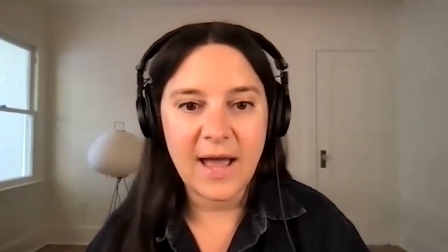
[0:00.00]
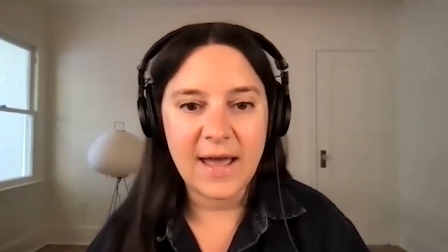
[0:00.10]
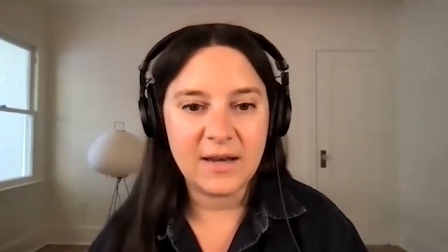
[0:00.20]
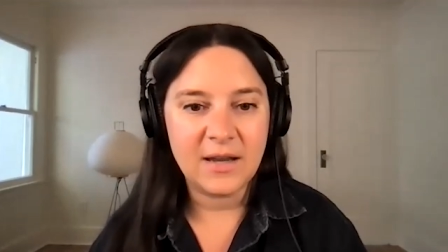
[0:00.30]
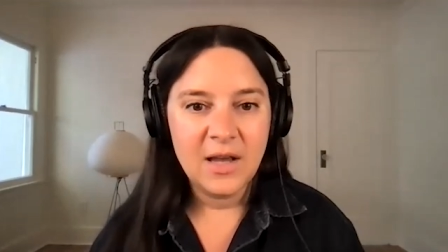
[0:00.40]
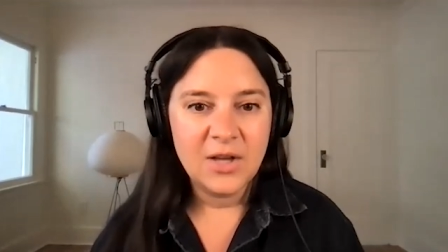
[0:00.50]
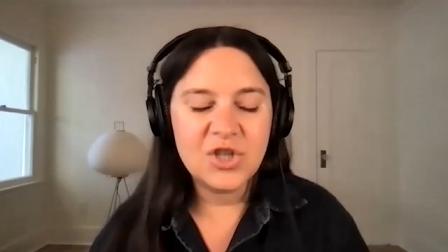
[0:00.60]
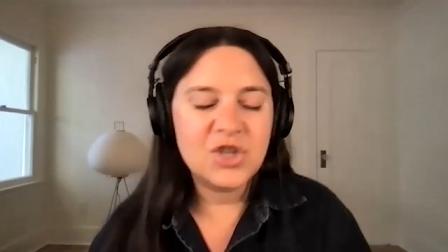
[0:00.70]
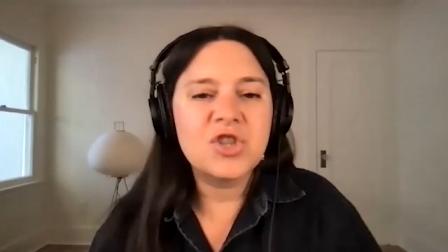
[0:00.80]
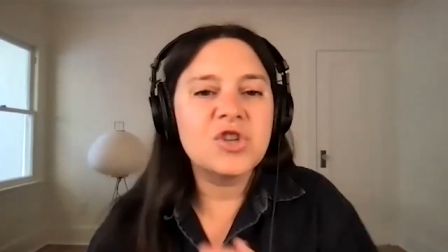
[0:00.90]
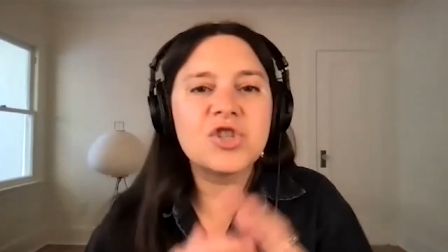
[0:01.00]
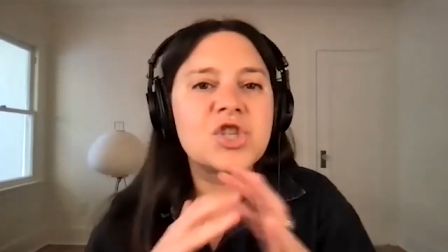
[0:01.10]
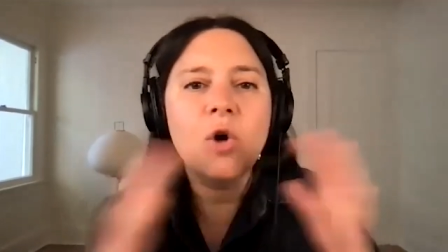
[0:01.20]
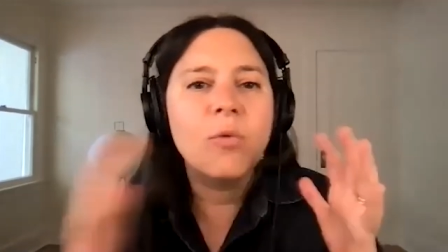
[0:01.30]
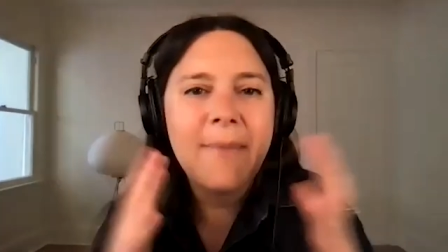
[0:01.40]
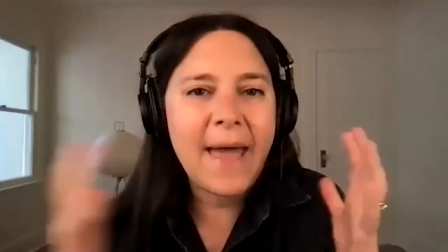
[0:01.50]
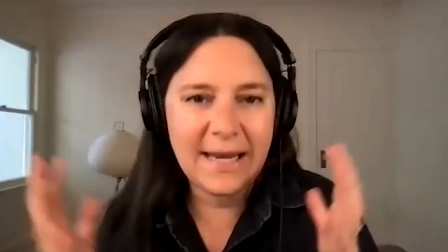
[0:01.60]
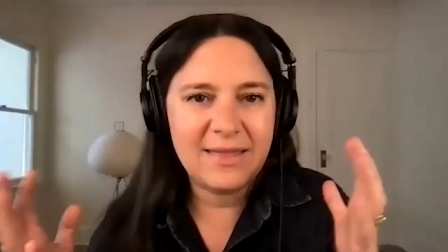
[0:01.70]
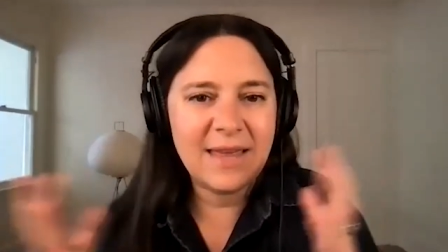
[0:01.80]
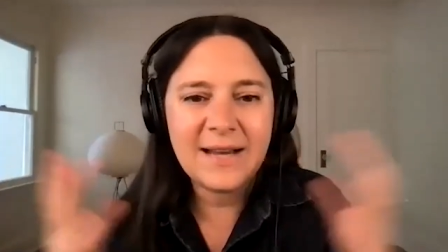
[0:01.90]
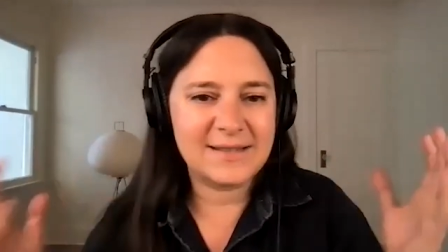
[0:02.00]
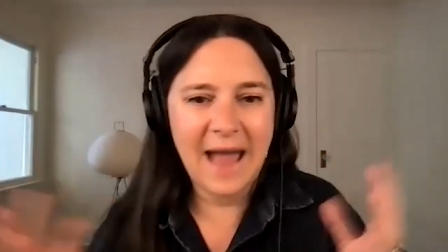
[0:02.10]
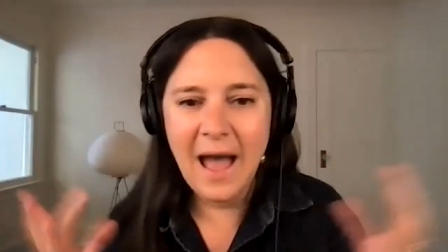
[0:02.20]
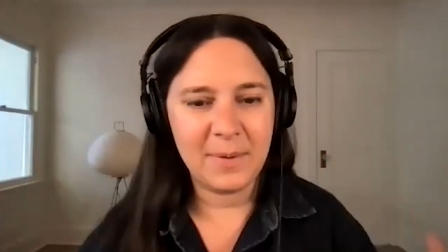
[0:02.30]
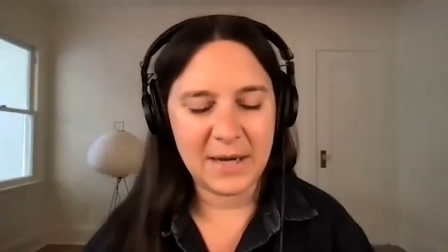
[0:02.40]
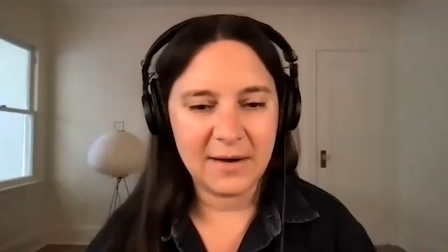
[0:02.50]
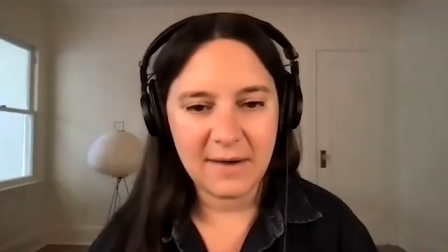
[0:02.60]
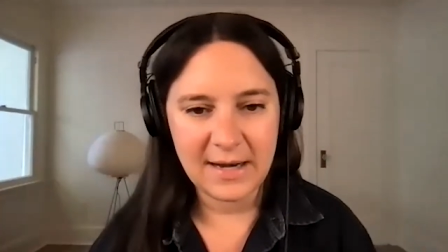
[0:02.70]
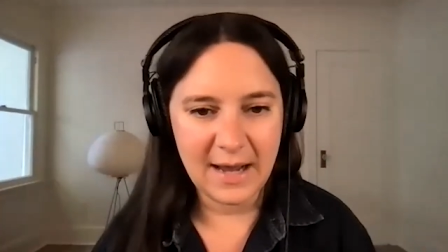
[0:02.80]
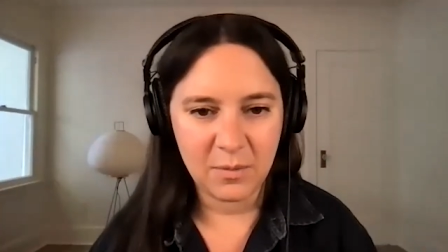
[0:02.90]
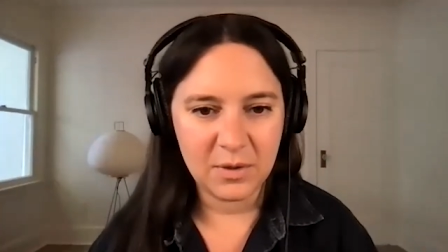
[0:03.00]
And there's so many things happening right now.